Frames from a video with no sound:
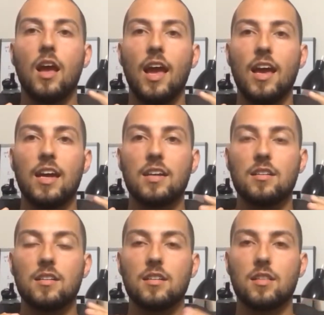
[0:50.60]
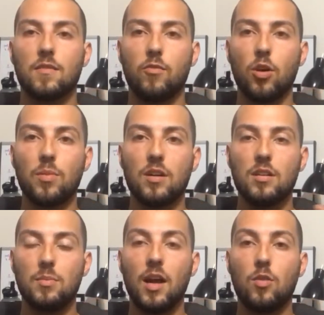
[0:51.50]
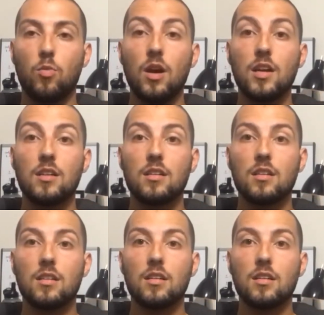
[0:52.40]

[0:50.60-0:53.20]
And the formula, no matter what,